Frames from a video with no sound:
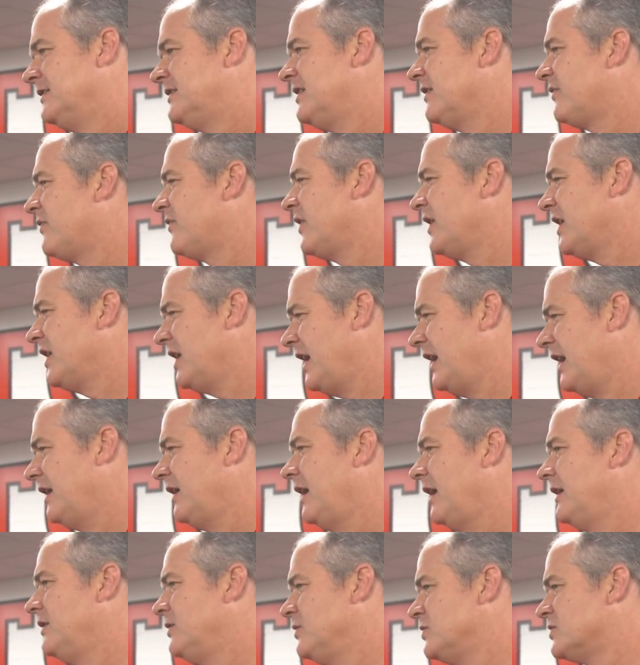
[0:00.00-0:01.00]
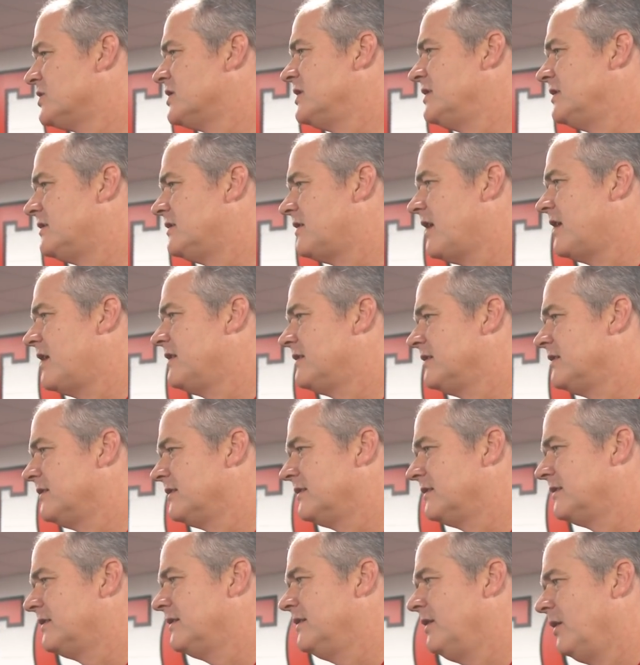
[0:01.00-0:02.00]
different. I usually tend
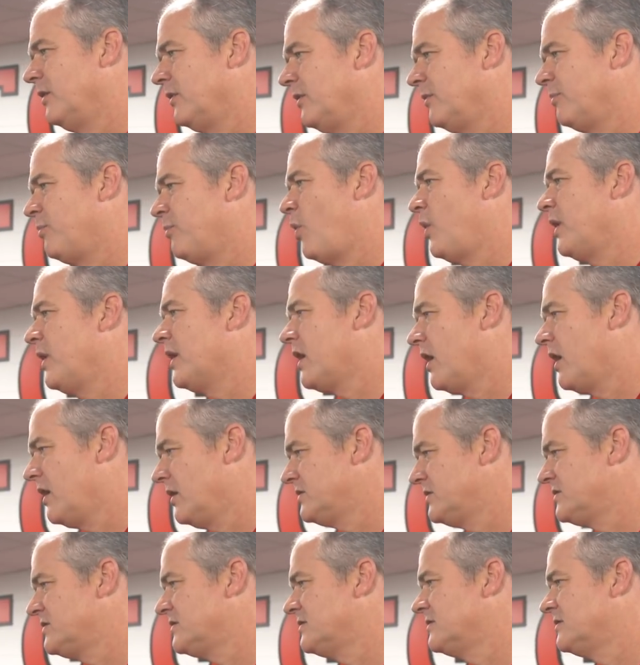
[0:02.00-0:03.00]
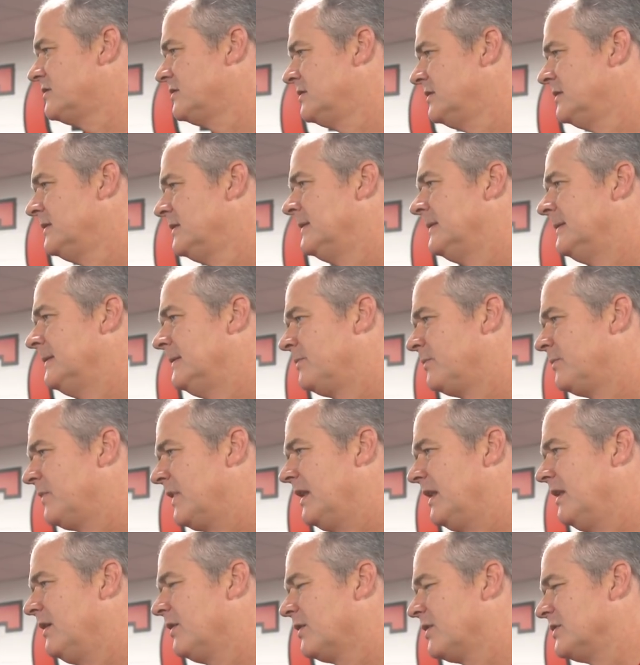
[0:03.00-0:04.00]
to, you know, the point guards,
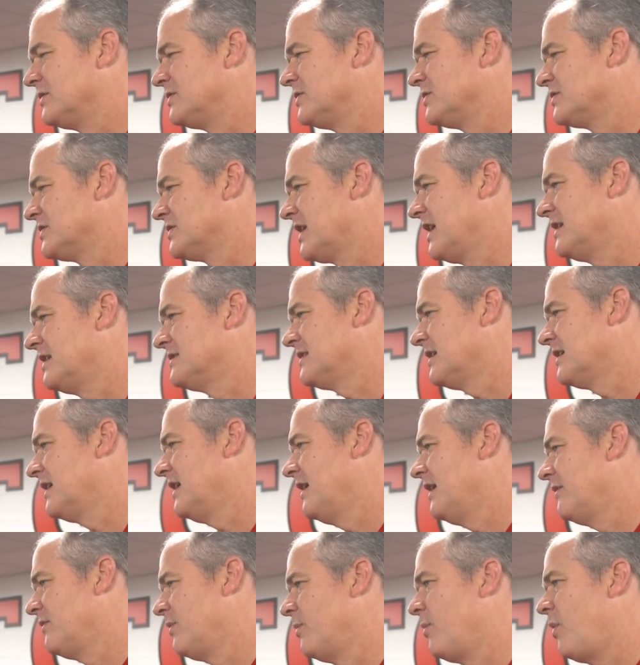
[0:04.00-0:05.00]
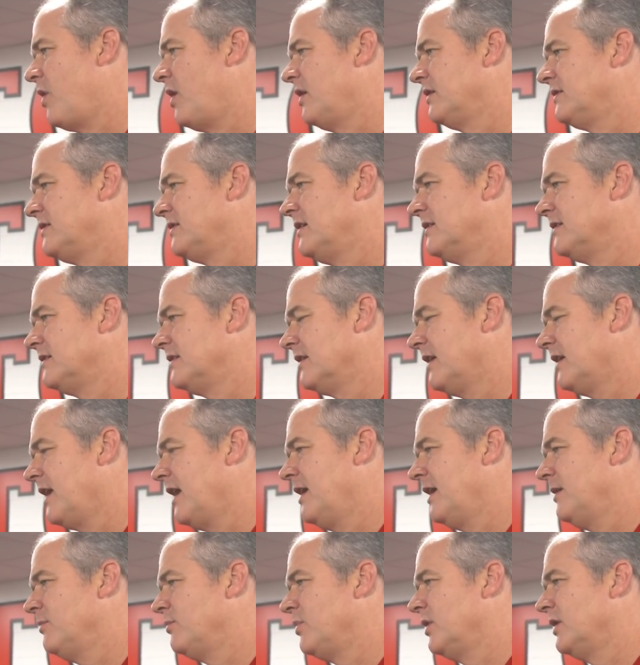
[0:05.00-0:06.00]
you know, because those are guys that are going to have the ball at the end of the
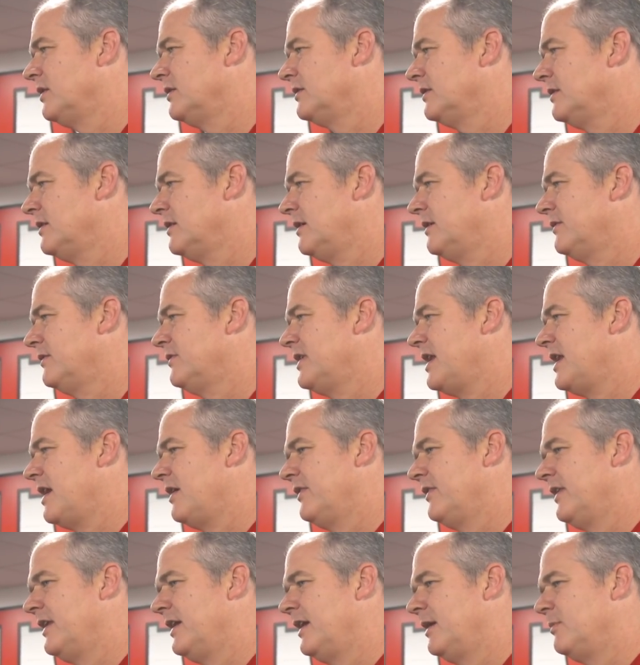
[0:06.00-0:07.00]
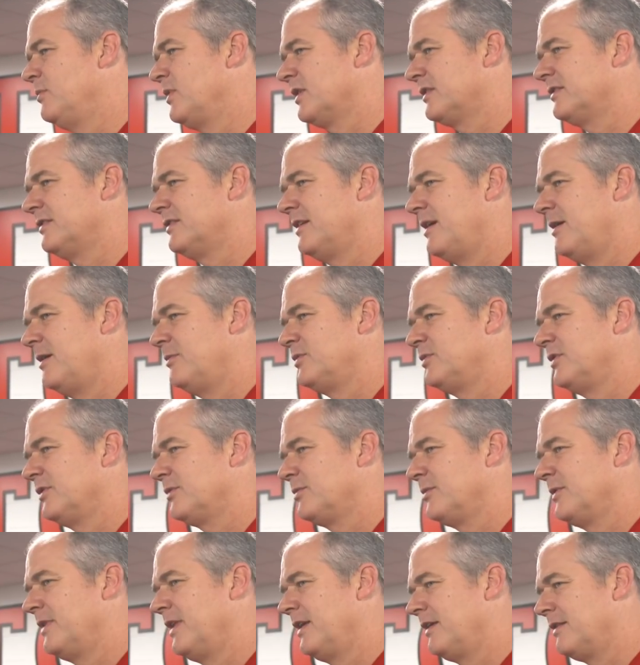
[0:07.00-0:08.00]
game. But, you know, every now and then I mix it up
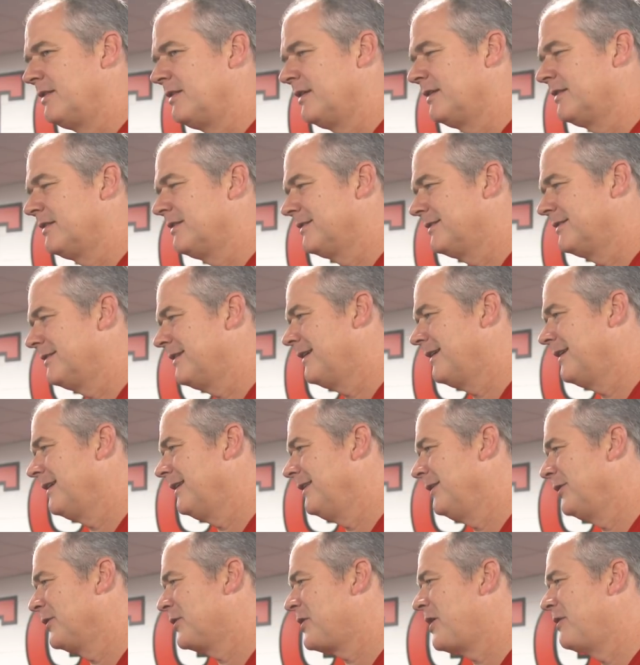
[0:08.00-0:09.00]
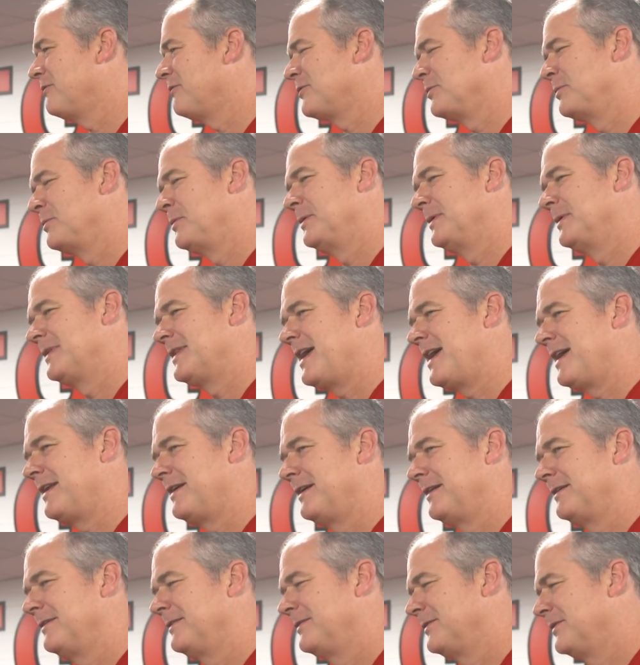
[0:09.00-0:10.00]
just when they think that they get a little comfortable with that.
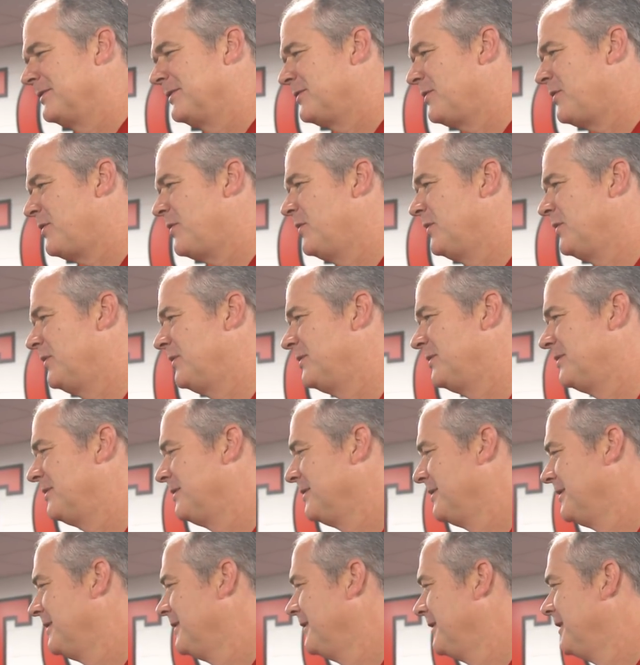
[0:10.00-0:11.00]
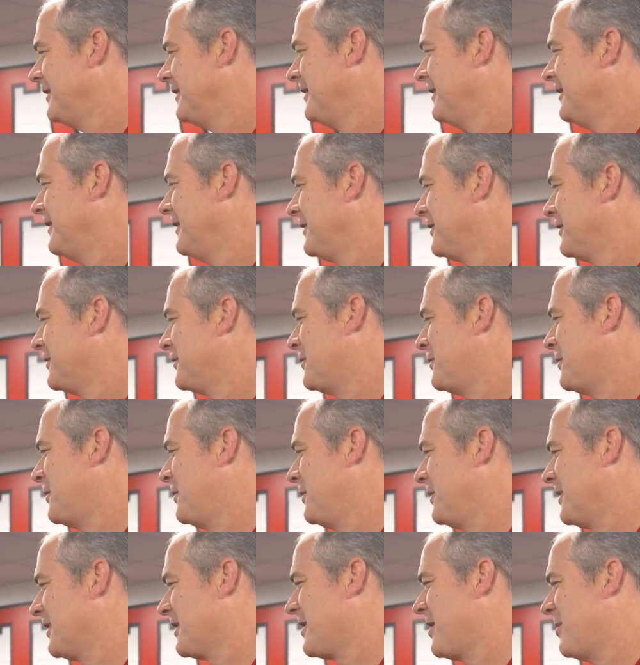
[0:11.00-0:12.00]
I throw
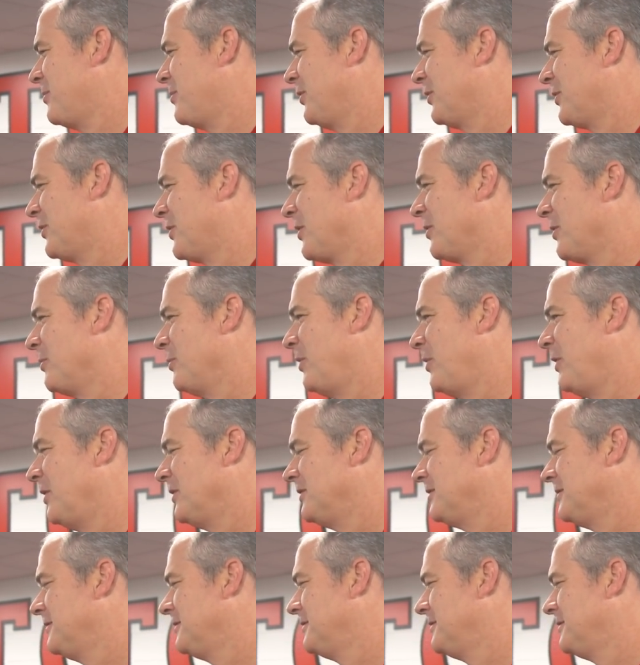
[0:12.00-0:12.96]
in a couple curveballs.